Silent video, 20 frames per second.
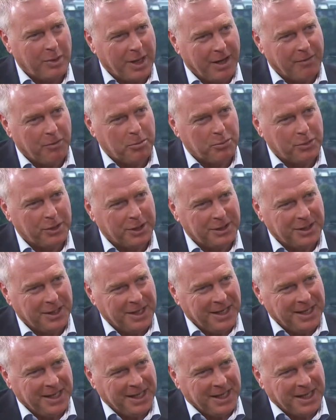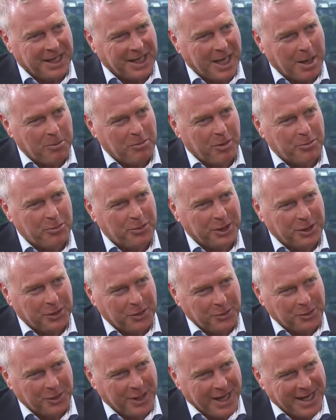have a couple of pretty
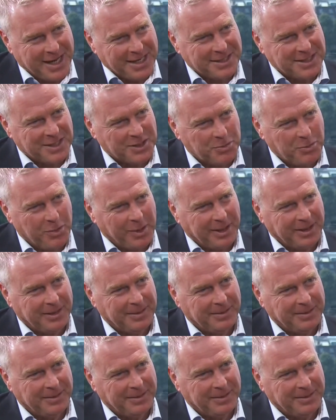good guys as well.